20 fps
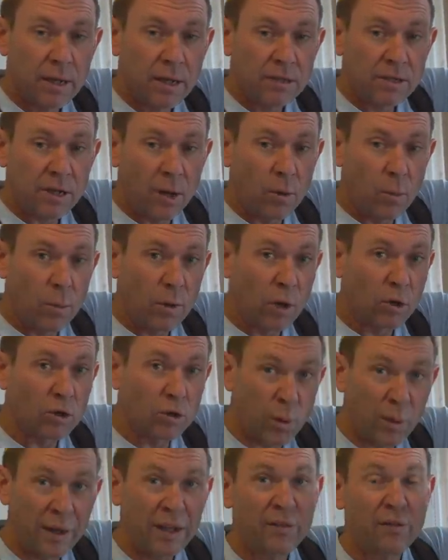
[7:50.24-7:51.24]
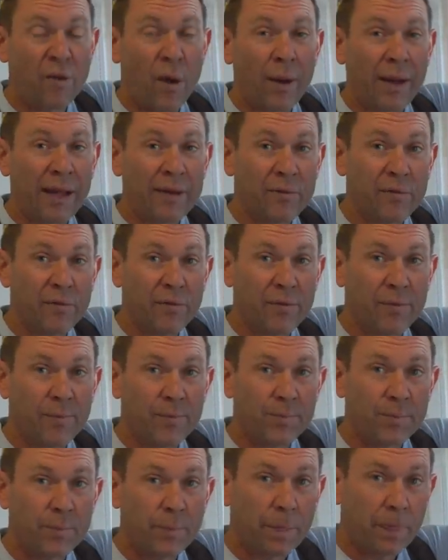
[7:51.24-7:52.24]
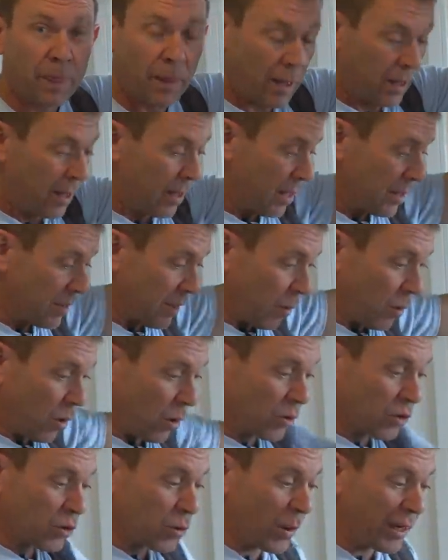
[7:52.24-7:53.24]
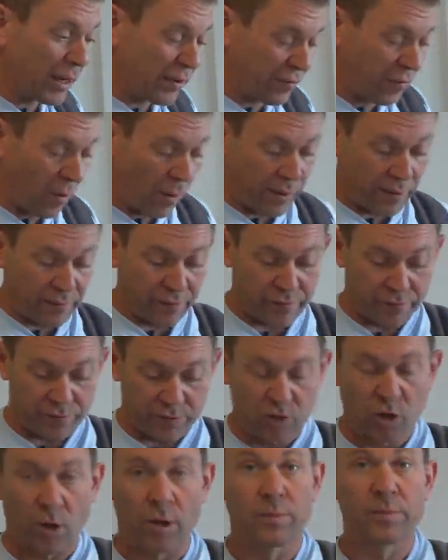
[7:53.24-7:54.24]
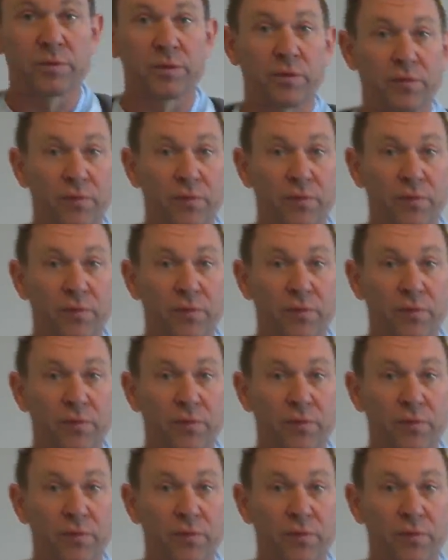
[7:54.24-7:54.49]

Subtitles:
So we've got 25. So I've got 25 times the